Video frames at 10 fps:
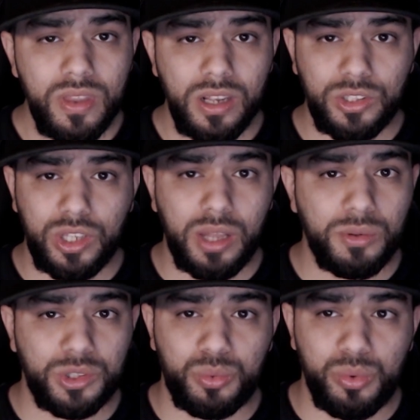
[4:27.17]
So that
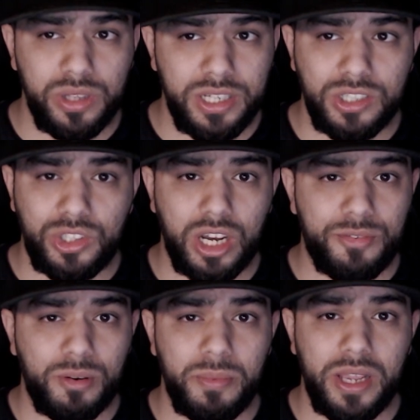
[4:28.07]
was really good job
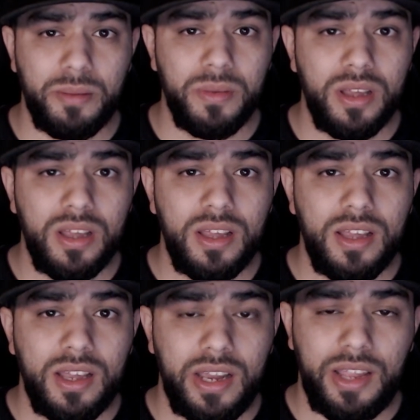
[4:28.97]
from him.
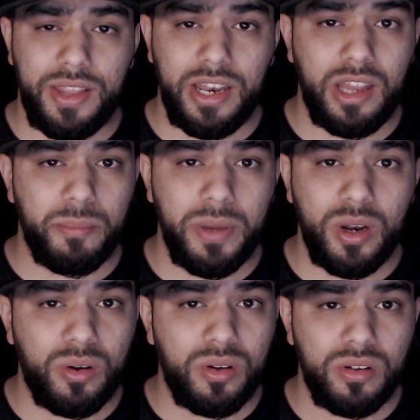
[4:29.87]
And then in the
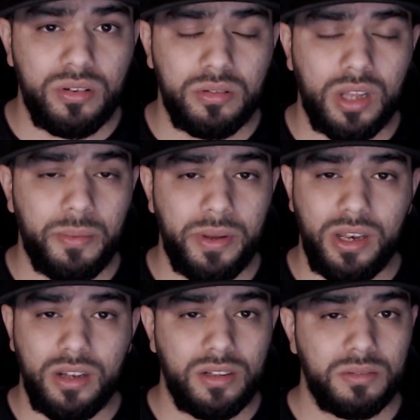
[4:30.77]
middle, I
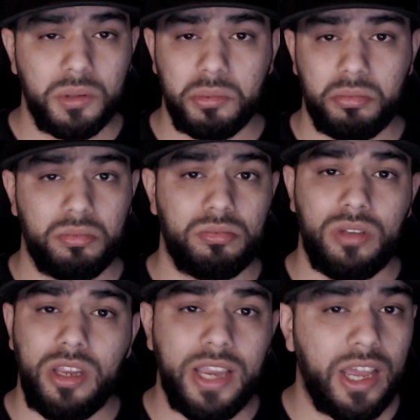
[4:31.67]
mean,
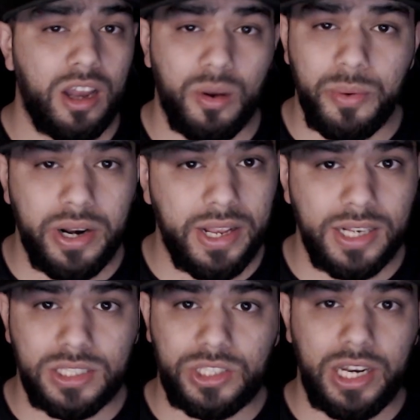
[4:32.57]
you cannot run
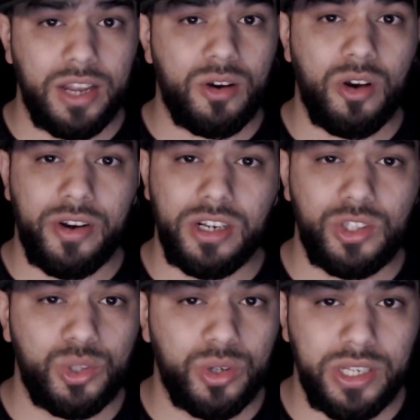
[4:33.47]
against Jalen Carter and
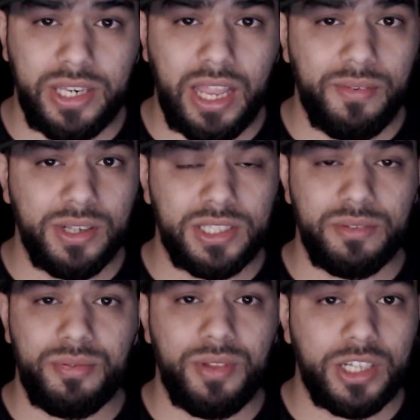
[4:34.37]
Jordan Davis and
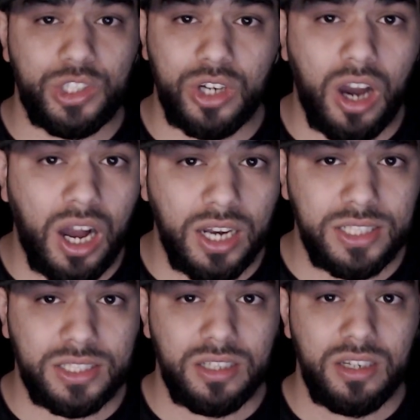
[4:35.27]
Fletcher
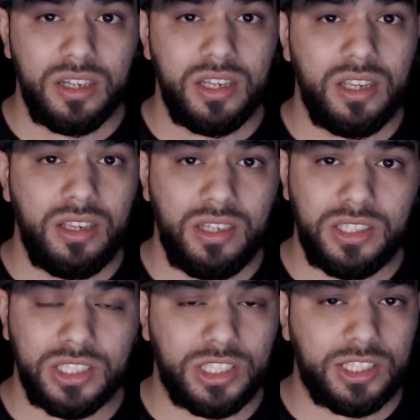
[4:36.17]
Cox. You
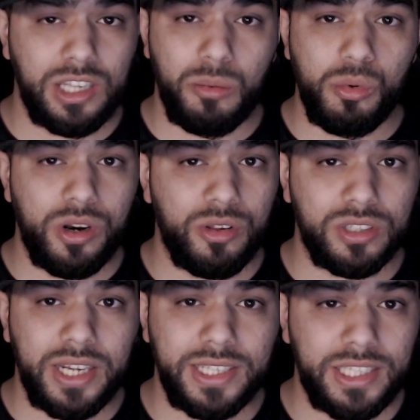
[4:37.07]
just sub one of those
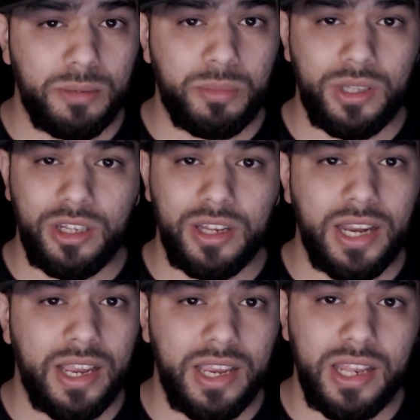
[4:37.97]
guys in, put the other
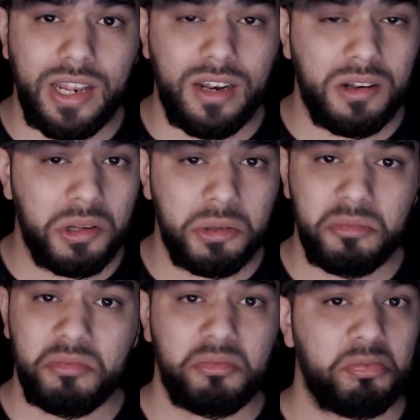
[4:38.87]
guy in, and
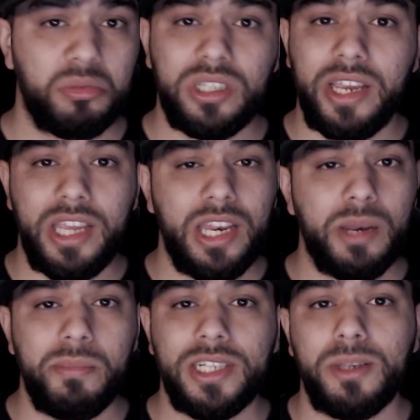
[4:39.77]
it's like you
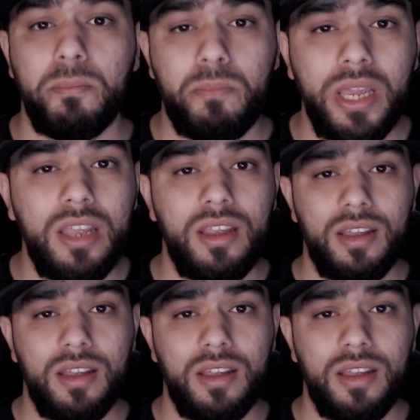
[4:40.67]
didn't miss a beat.